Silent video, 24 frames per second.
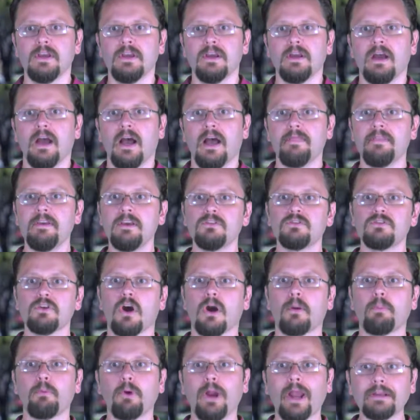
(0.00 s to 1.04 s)
And these are
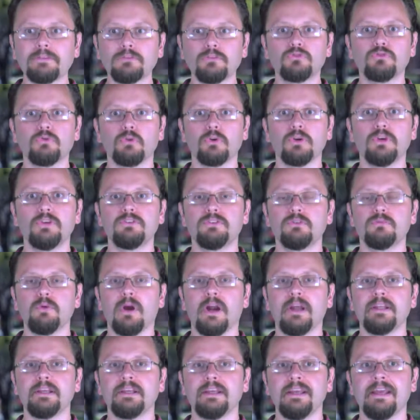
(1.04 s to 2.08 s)
practice-oriented
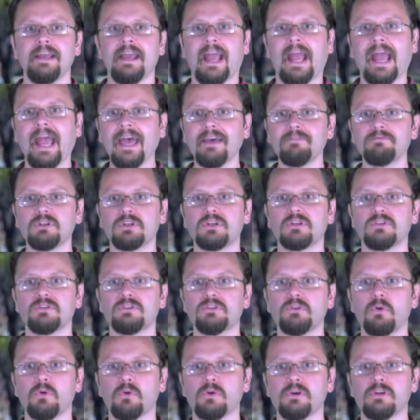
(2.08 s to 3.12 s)
writing,
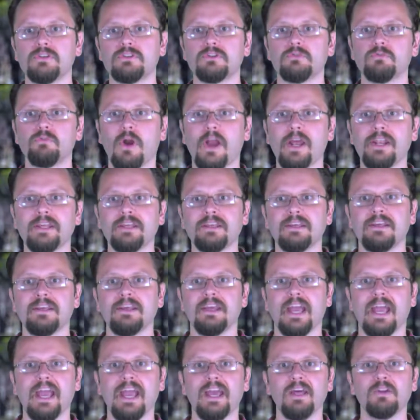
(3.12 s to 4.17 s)
advocacy-oriented writing,
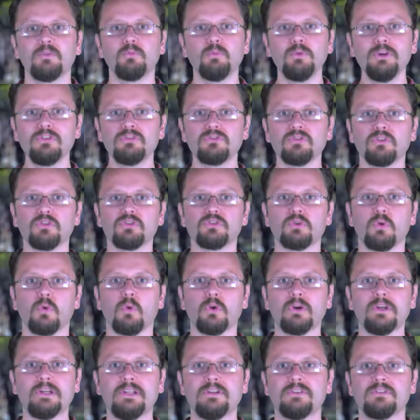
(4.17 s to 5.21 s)
and
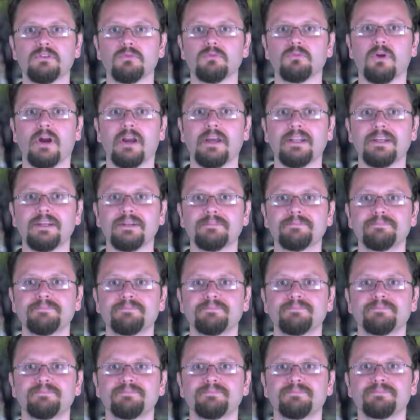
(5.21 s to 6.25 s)
research-oriented writing.
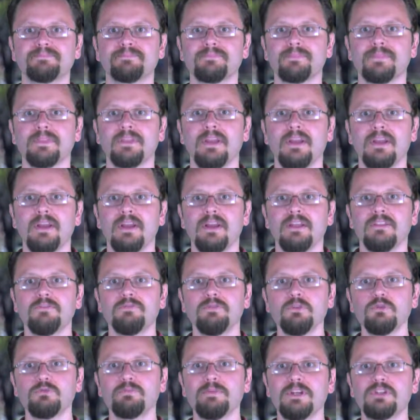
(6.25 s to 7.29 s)
The
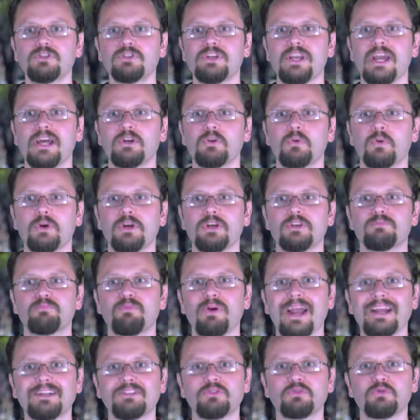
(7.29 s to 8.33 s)
first major category is
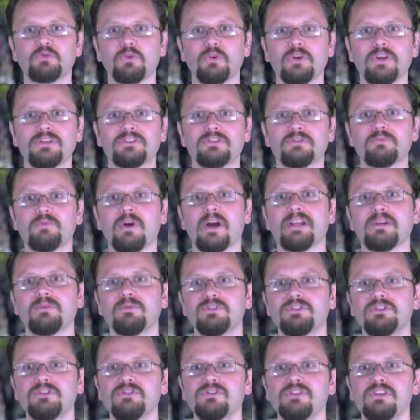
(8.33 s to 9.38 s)
practice-oriented writing, which
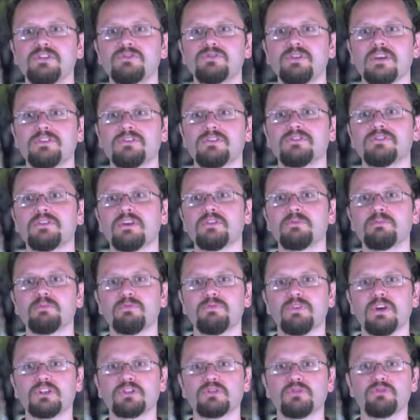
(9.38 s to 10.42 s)
usually addresses other
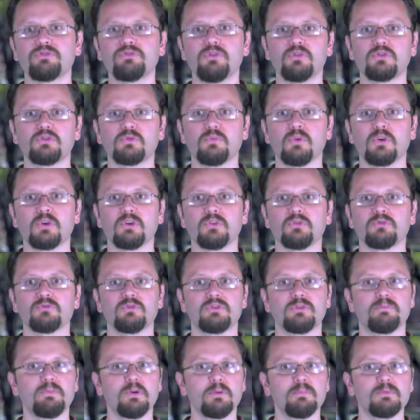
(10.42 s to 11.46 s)
professional social workers with the
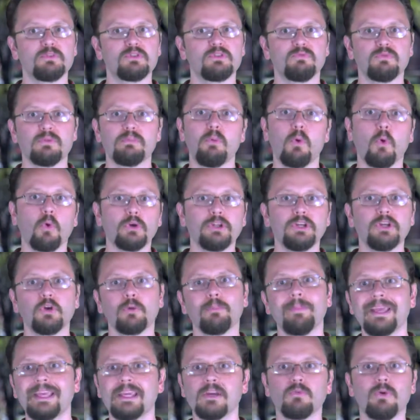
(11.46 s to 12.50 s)
purpose of reporting or
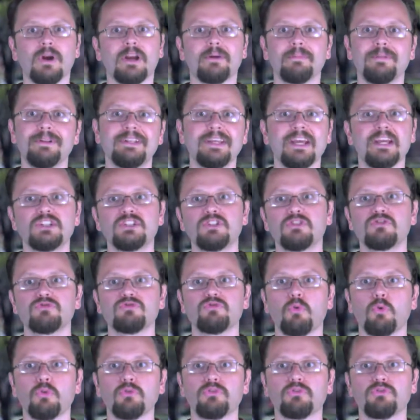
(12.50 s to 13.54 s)
making recommendations
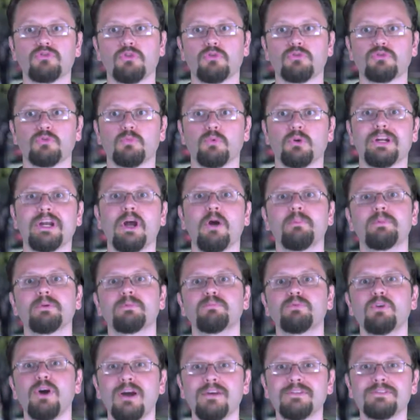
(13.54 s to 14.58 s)
for the social work helping
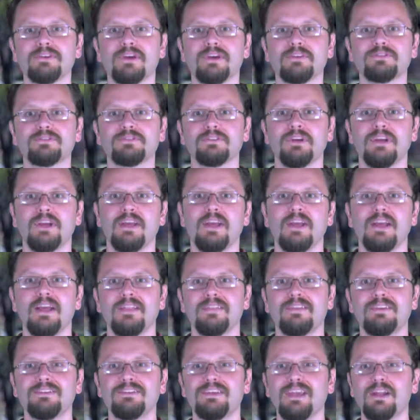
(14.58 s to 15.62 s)
process.
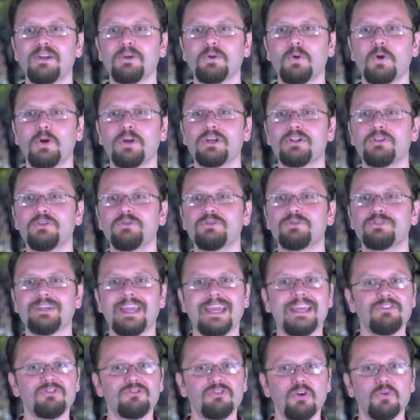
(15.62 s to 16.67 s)
This category includes
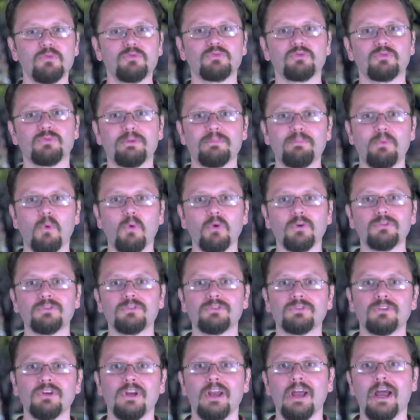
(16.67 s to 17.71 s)
case notes or
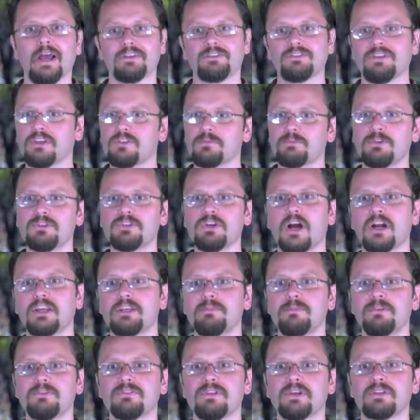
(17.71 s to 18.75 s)
reports, assessment
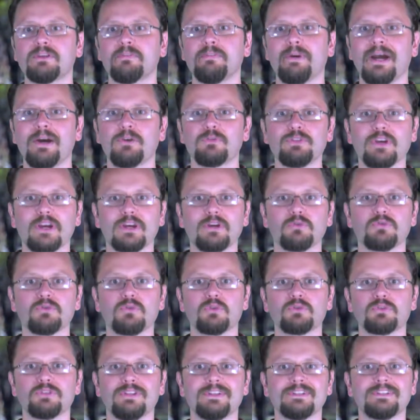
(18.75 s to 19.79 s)
documents like the
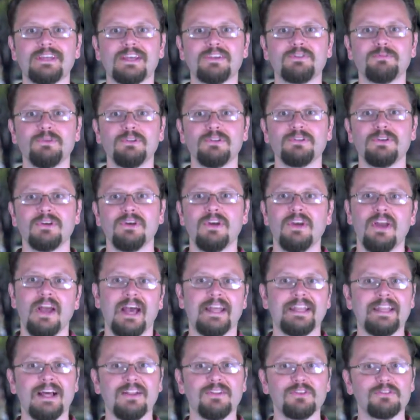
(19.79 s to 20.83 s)
biopsychosocial assessment,
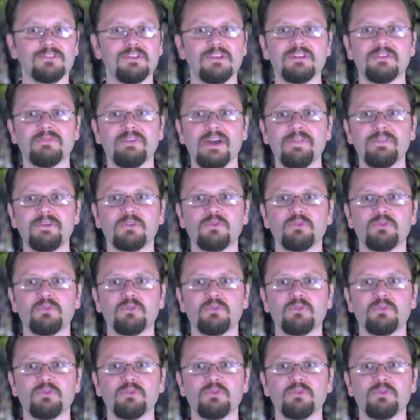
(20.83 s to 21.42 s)
analyses of ethical